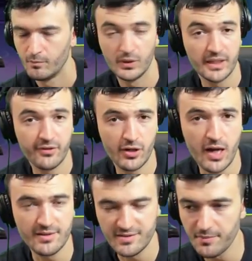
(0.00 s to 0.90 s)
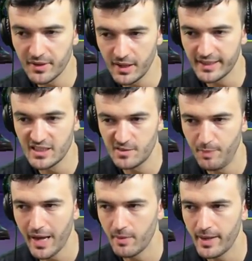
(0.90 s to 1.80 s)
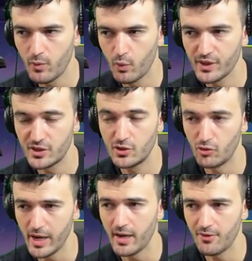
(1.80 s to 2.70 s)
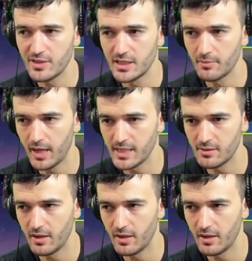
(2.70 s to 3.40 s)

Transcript: Believe it or not, something like a Spider-Man works great on this team, guys.